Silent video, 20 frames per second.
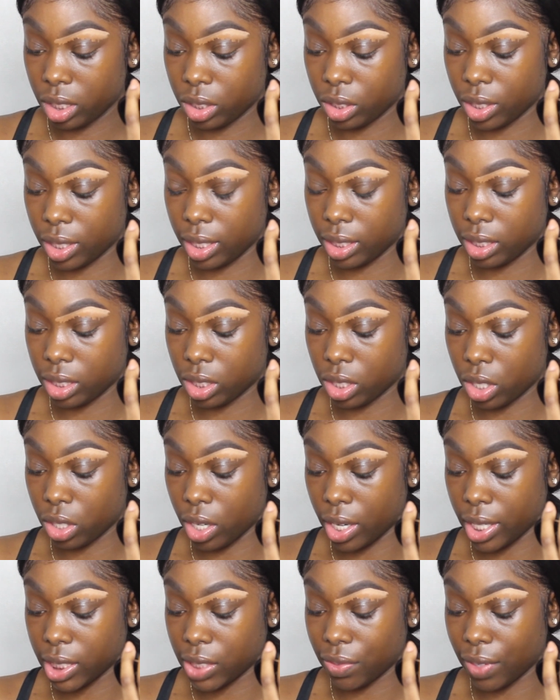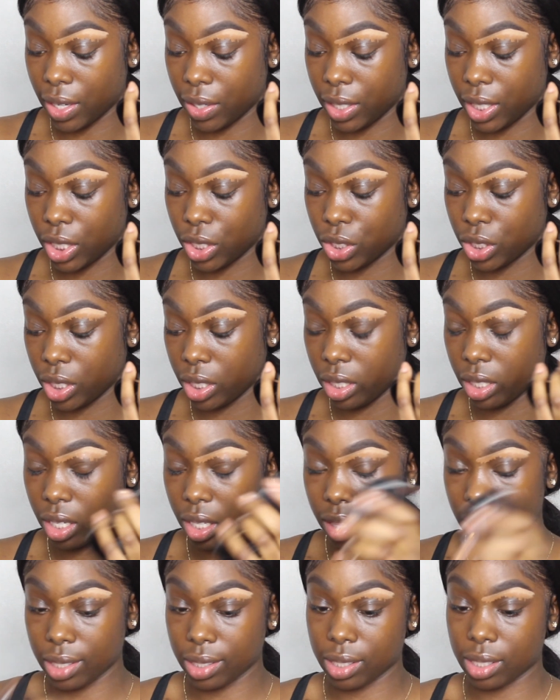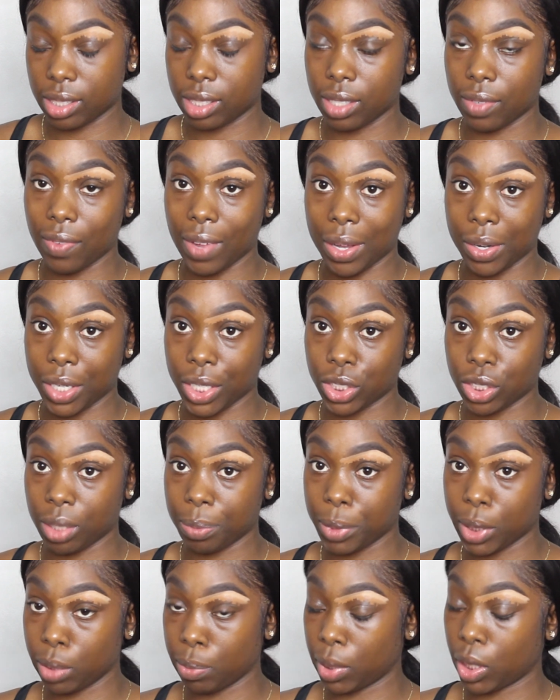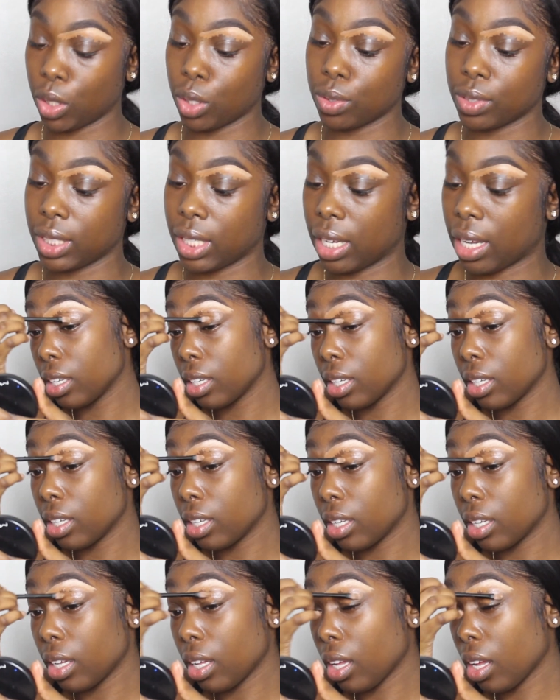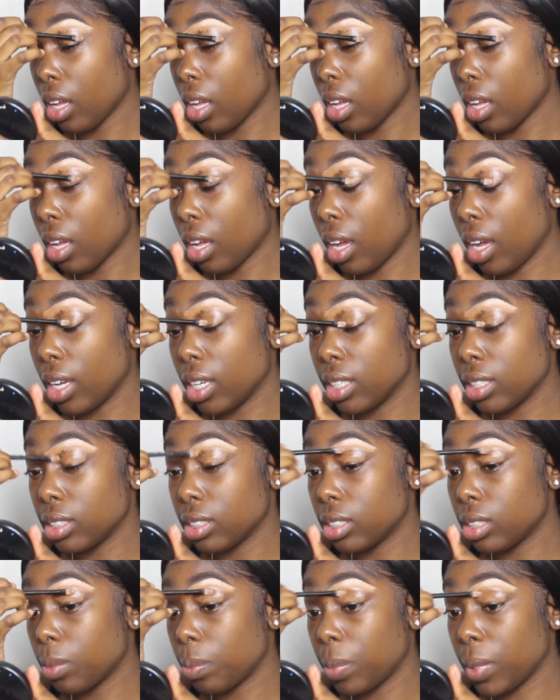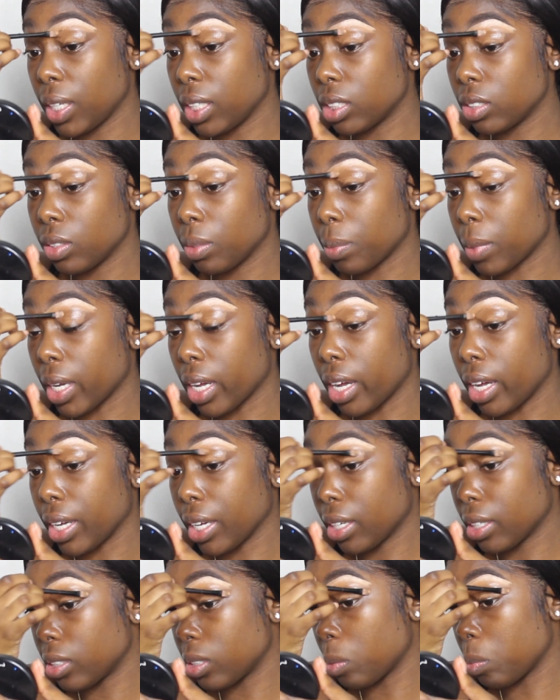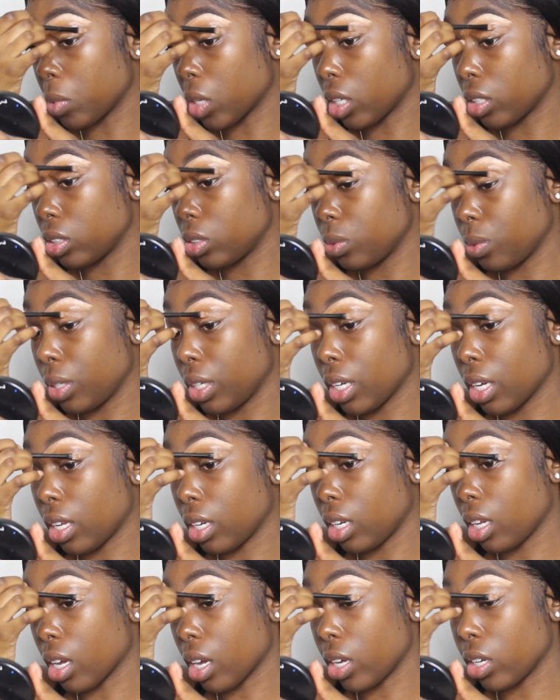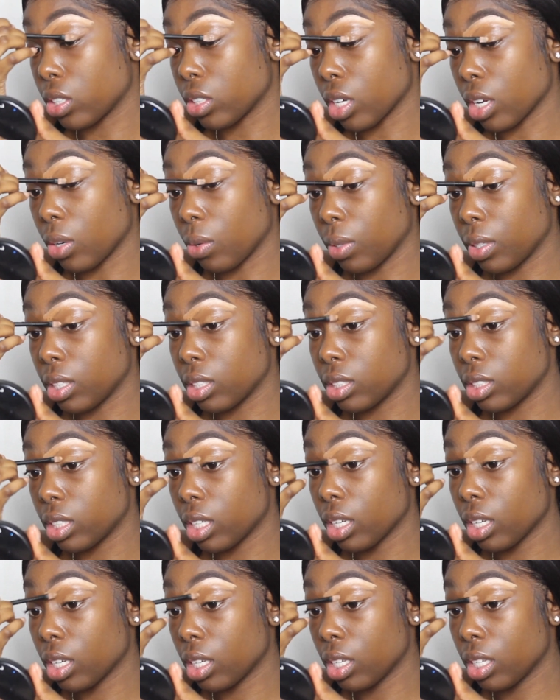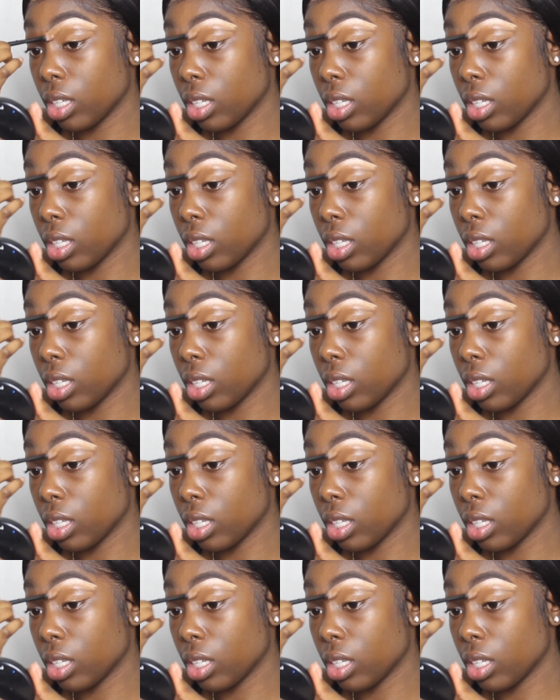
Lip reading: So this is a NARS foundation, and this is the foundation I'm going to be using as the base for my eye because I'm not doing any eyeshadow with this look.